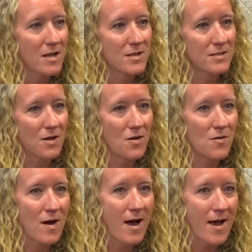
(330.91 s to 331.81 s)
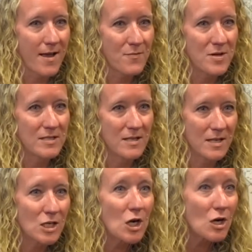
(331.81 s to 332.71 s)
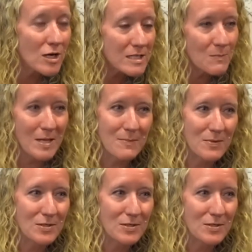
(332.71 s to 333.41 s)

So I would encourage people